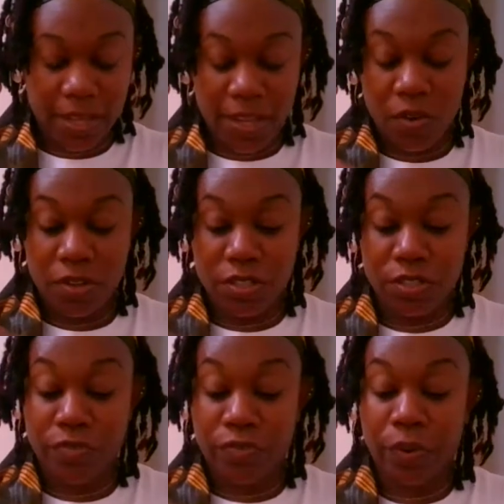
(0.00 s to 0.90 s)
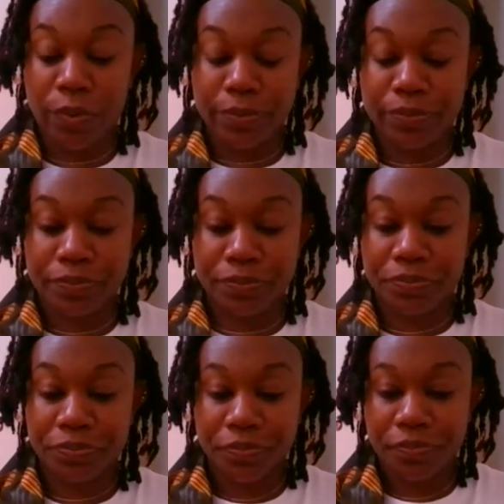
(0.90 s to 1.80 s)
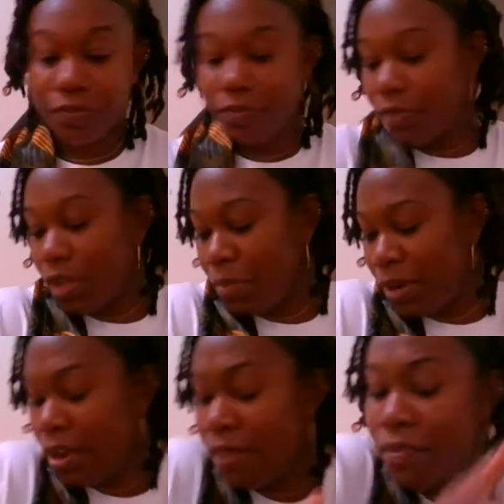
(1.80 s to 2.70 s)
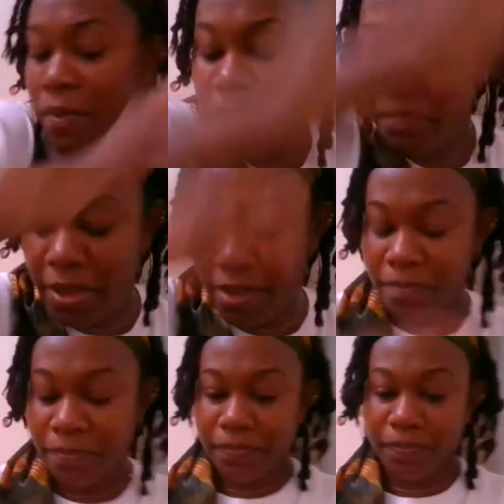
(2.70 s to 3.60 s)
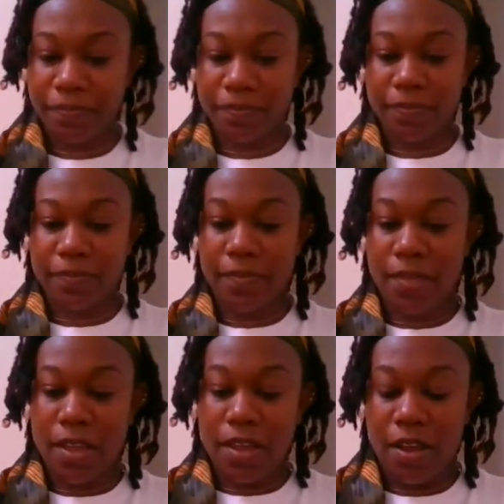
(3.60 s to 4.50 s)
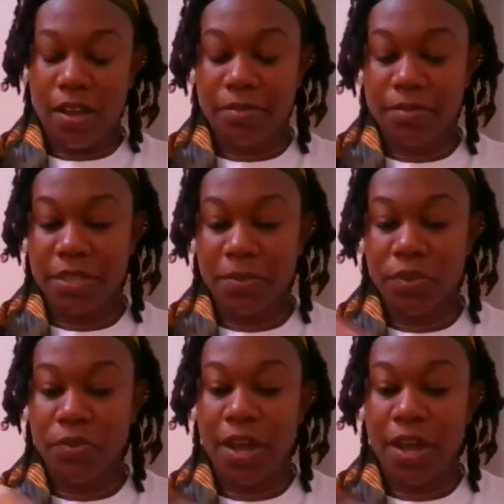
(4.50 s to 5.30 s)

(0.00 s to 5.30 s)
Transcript: in order to vote. But enough about me. Some of you